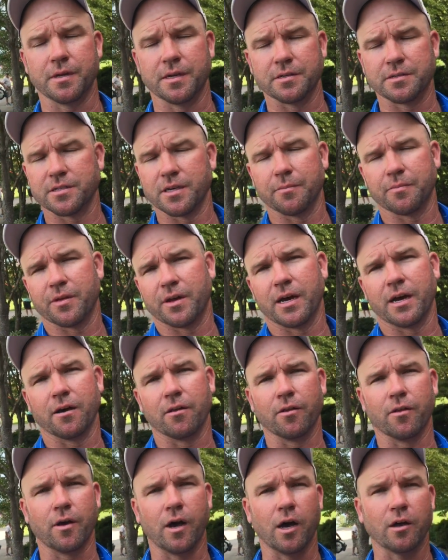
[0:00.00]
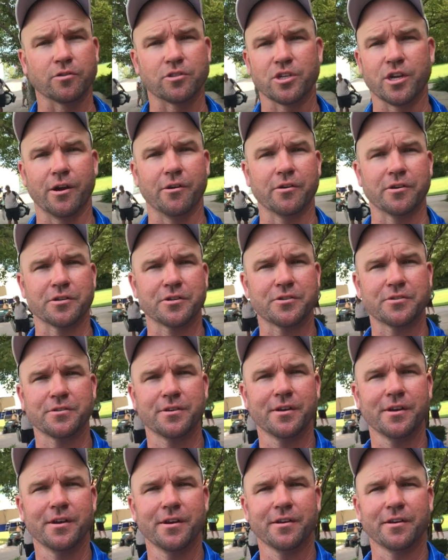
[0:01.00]
is something I'll cherish.
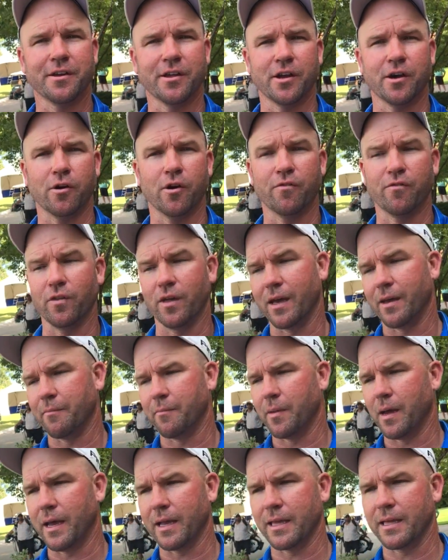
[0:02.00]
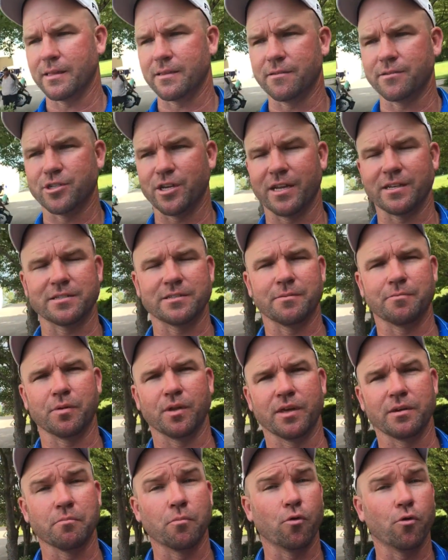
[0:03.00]
Hopefully I get the chance to
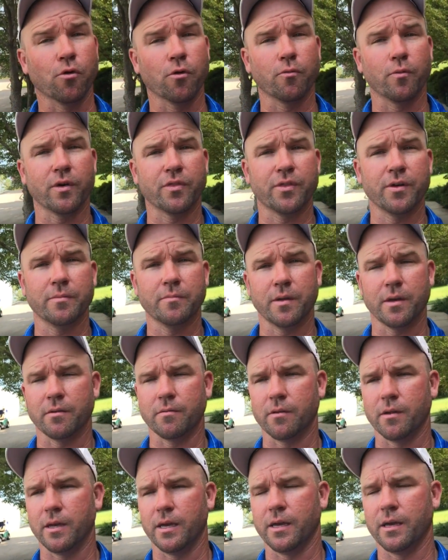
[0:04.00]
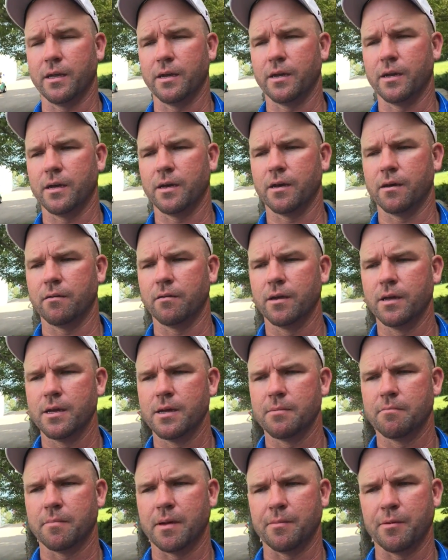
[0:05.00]
play more with him, and
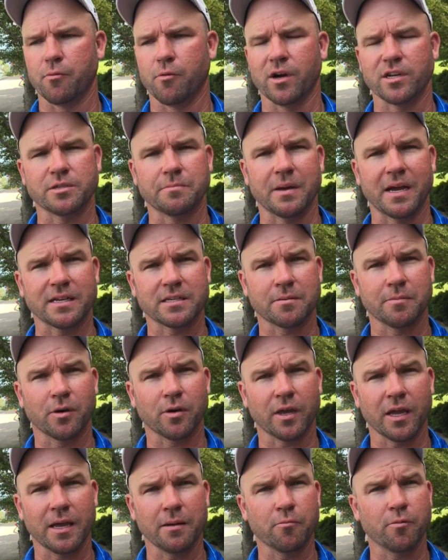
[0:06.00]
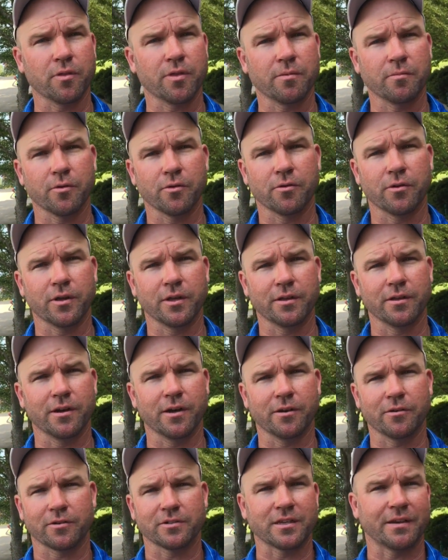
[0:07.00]
maybe watch a basketball game with him, or
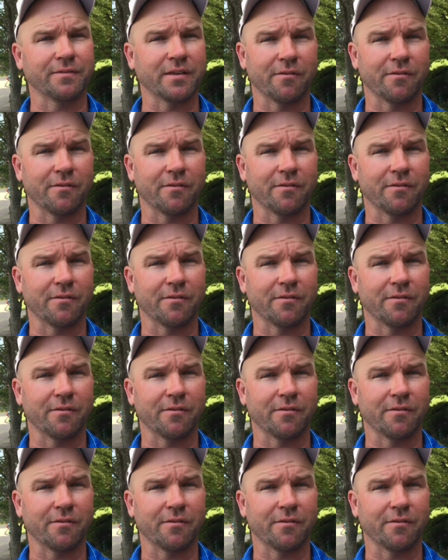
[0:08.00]
because I've